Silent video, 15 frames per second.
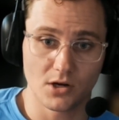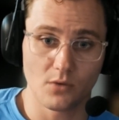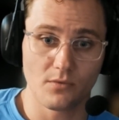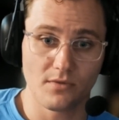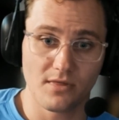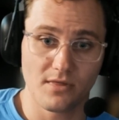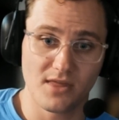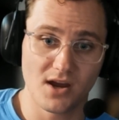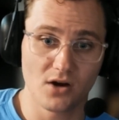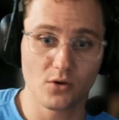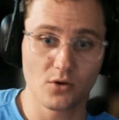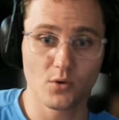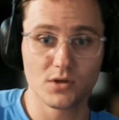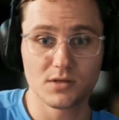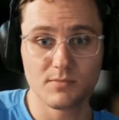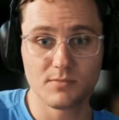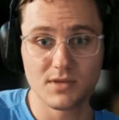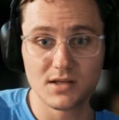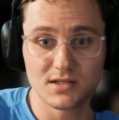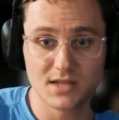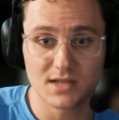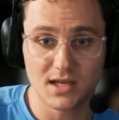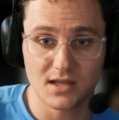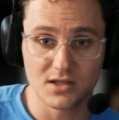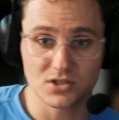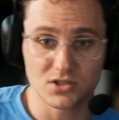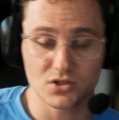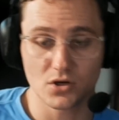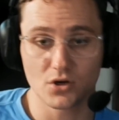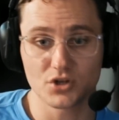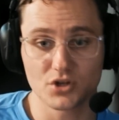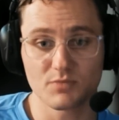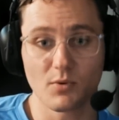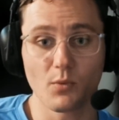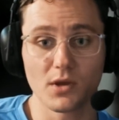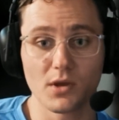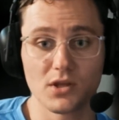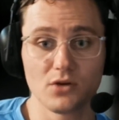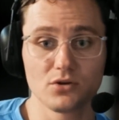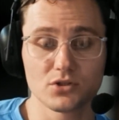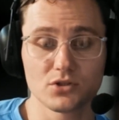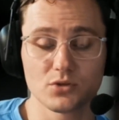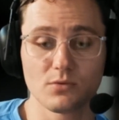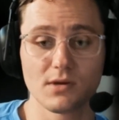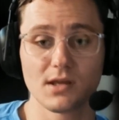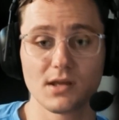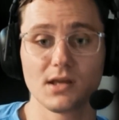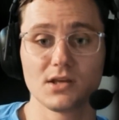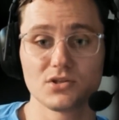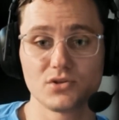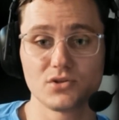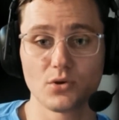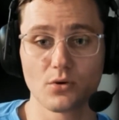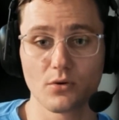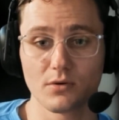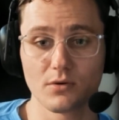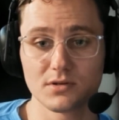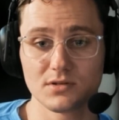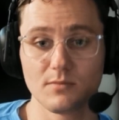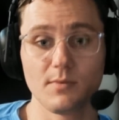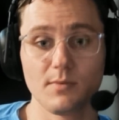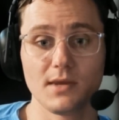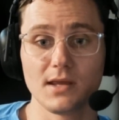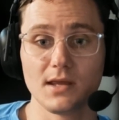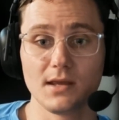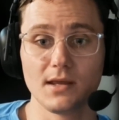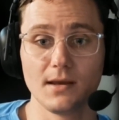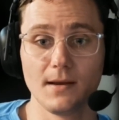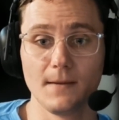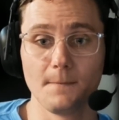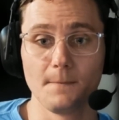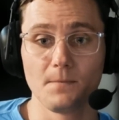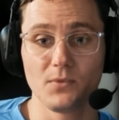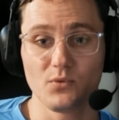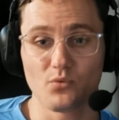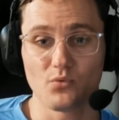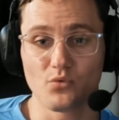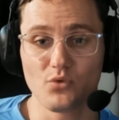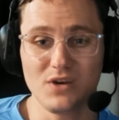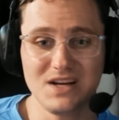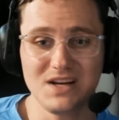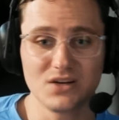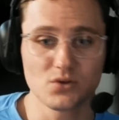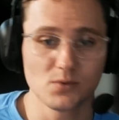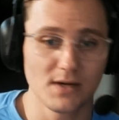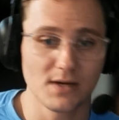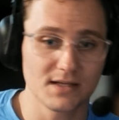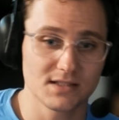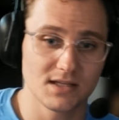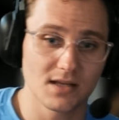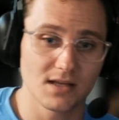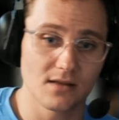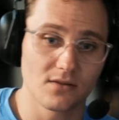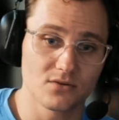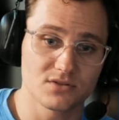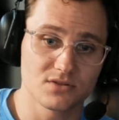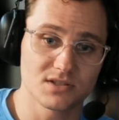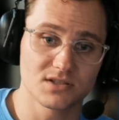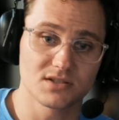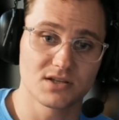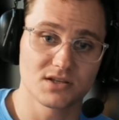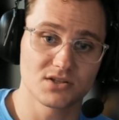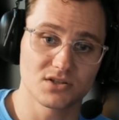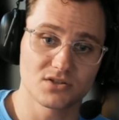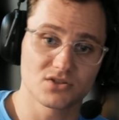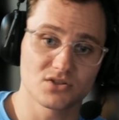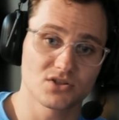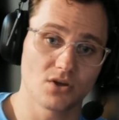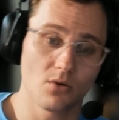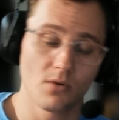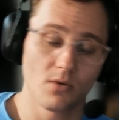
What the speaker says: they're going to be taking these turns, but what you're doing is you're going to be redirecting those decisions. So,